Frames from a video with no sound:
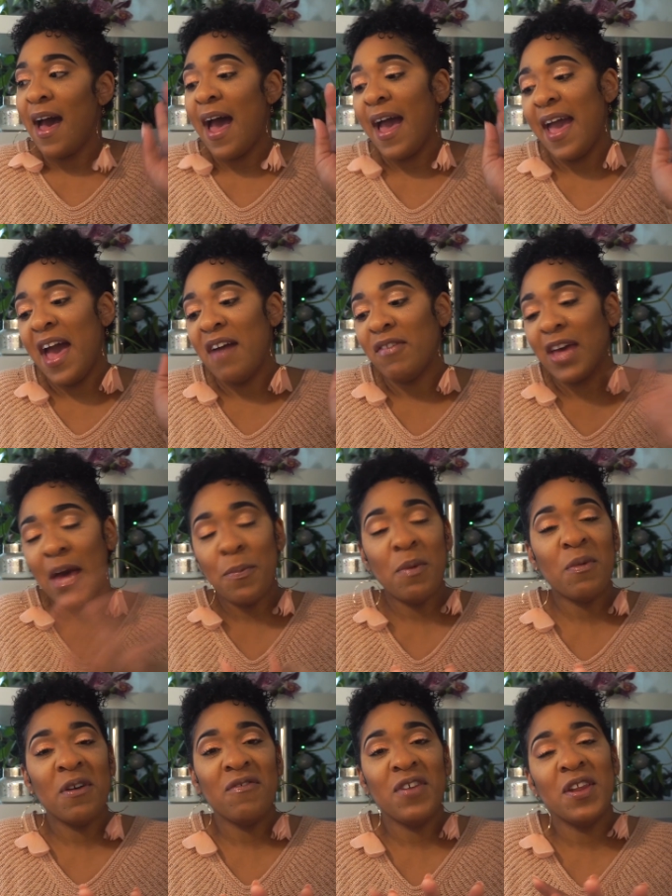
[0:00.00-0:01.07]
I have a
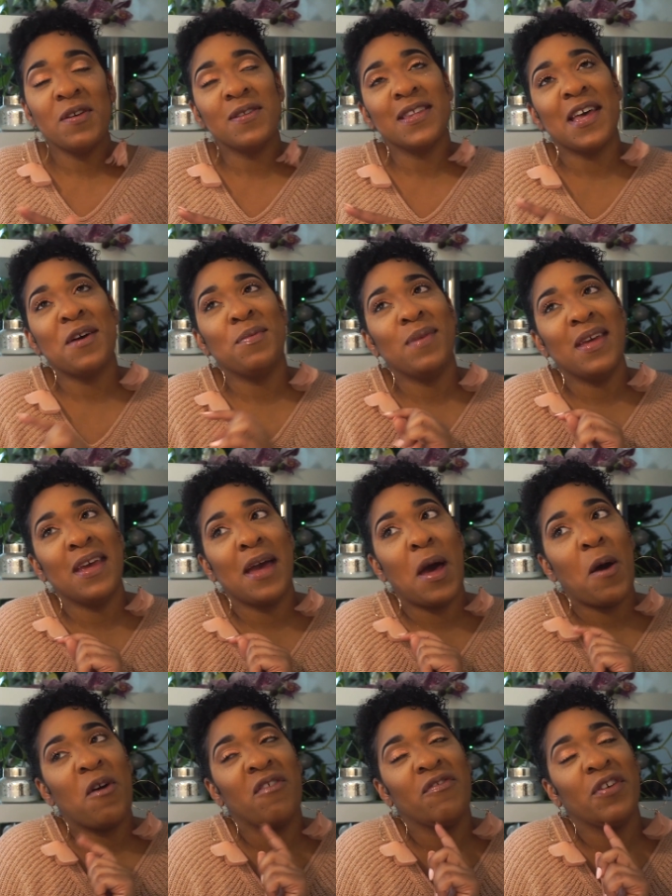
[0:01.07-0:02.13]
couple more videos coming
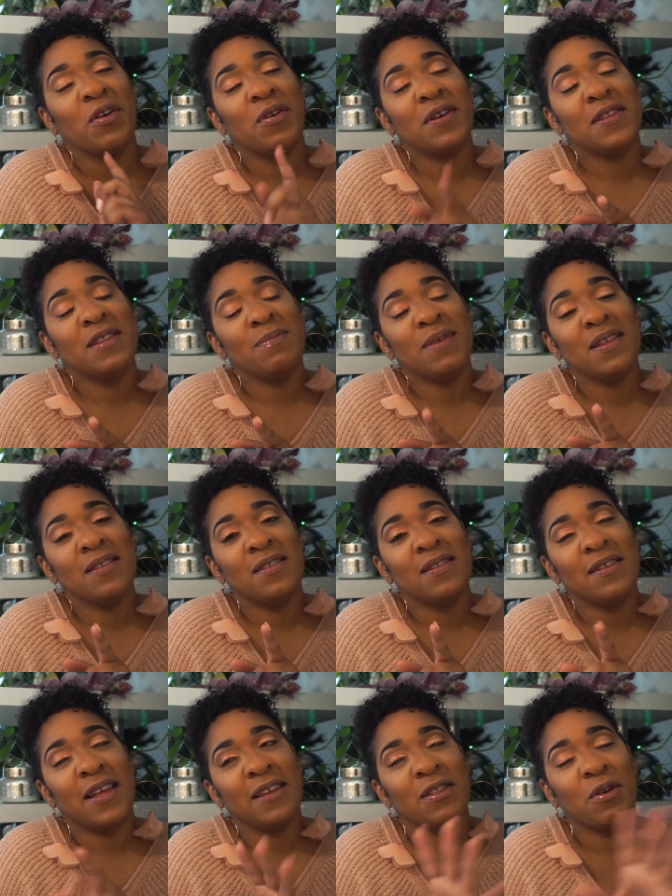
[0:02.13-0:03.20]
for Christmas,
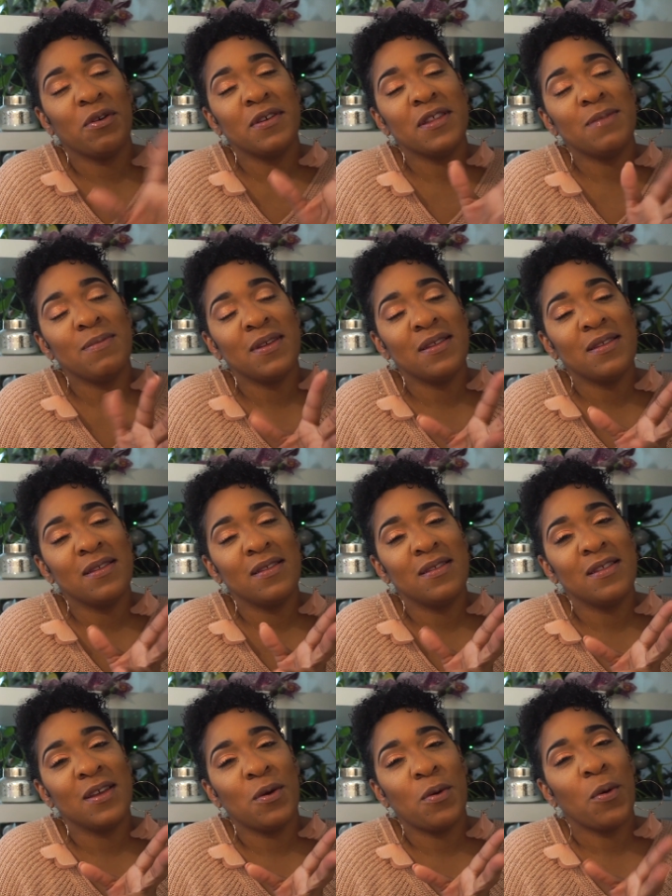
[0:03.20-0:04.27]
like the Christmas
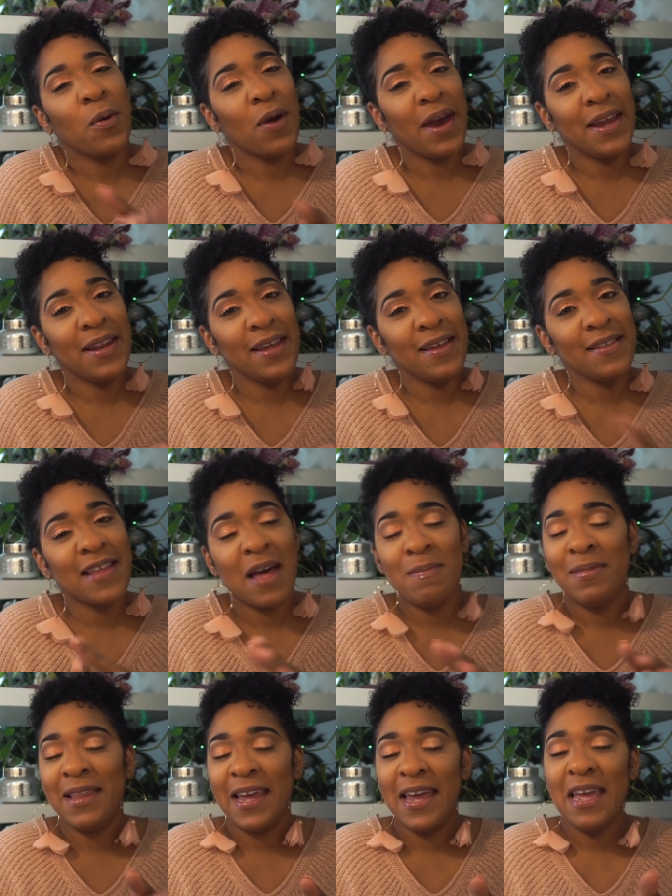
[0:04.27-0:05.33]
decor ideas.
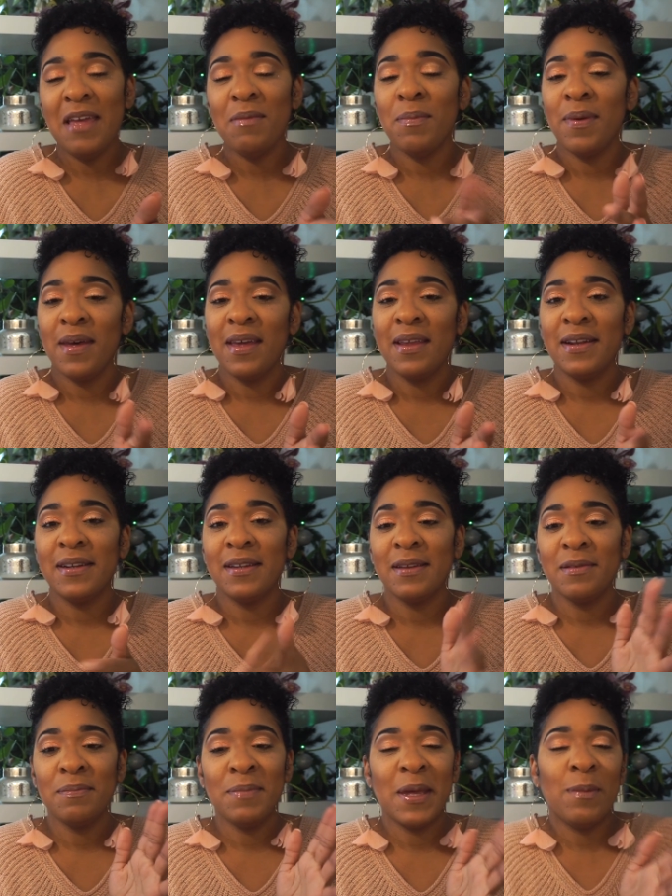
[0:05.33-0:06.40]
I'm late, but
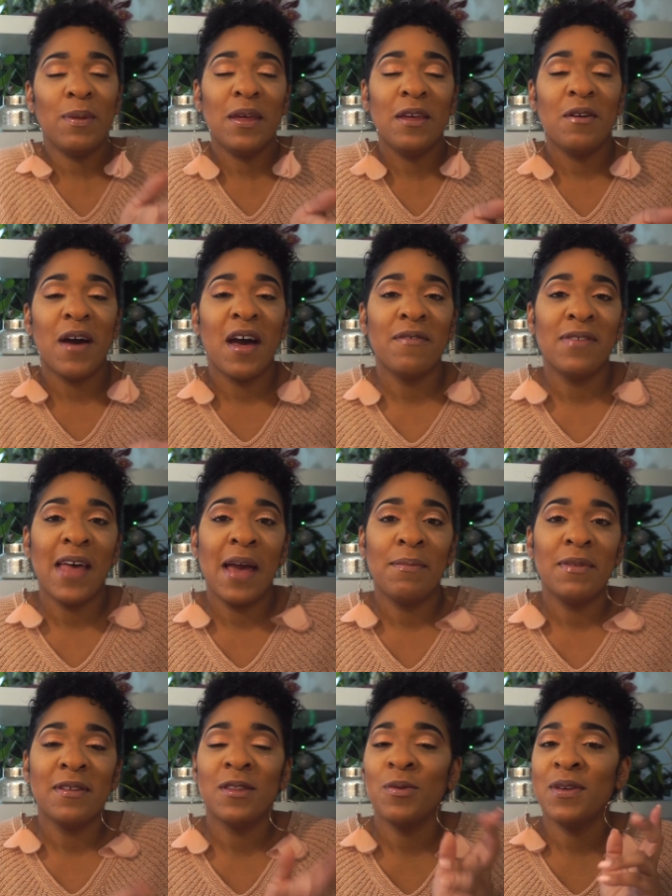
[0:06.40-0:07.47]
maybe you'll have
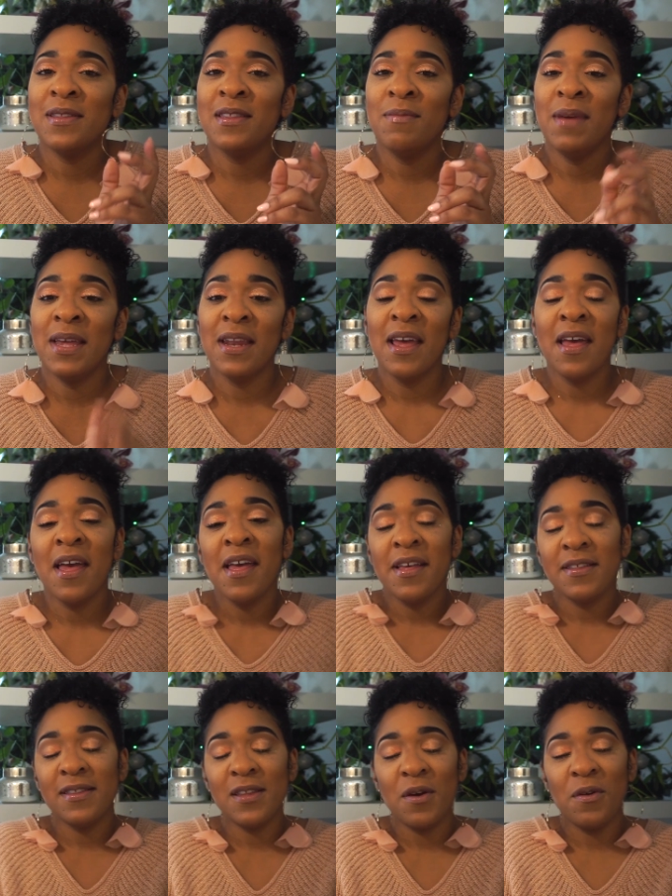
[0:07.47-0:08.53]
time to squeeze them in.
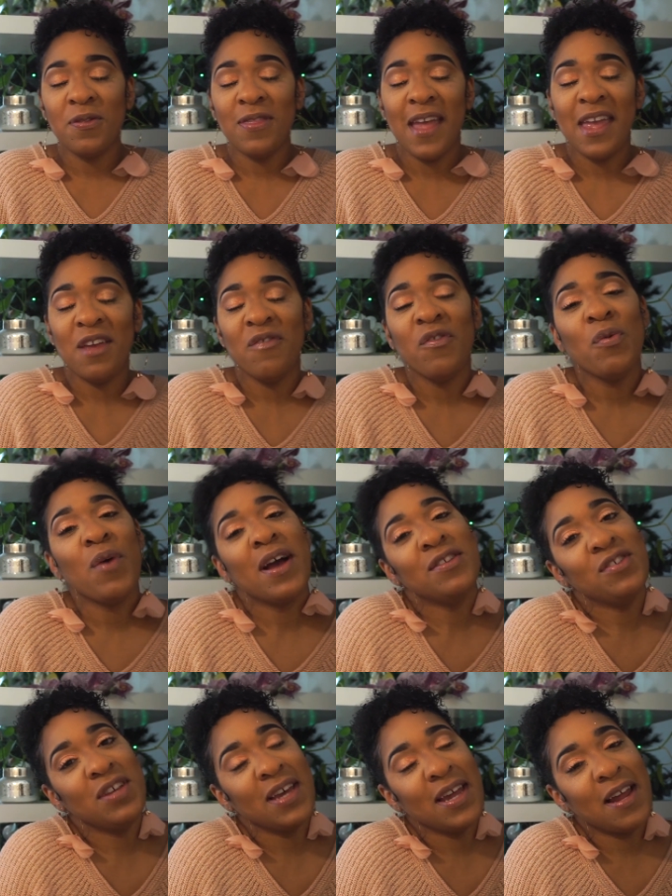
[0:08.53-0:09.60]
So thank you for
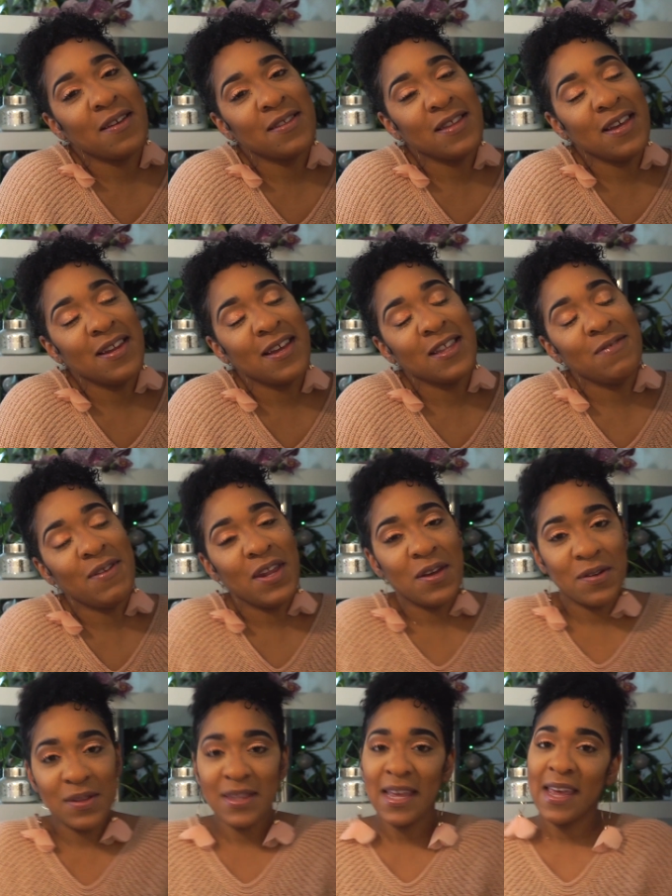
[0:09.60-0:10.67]
watching, and I'll see you next
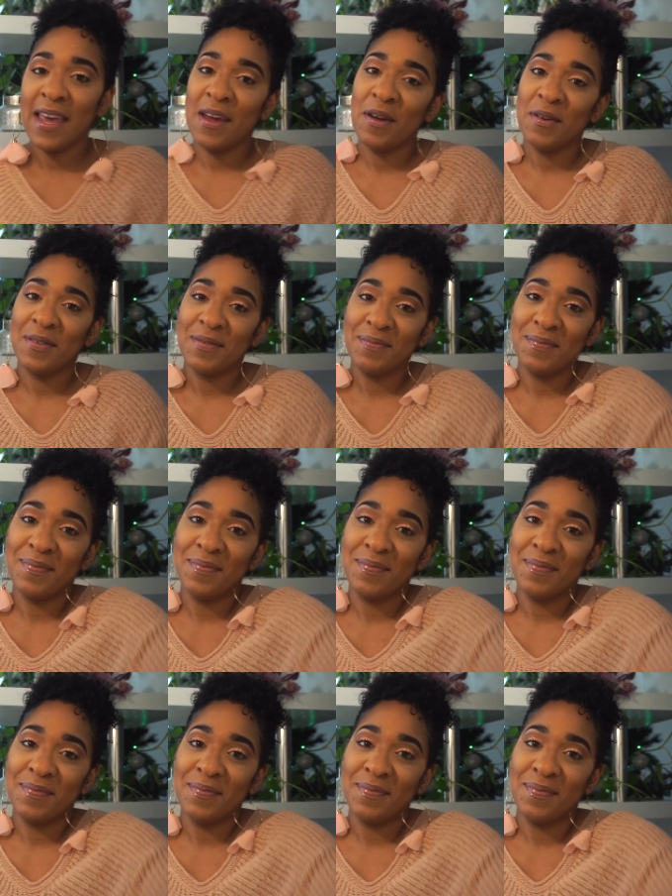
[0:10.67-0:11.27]
video. Take care.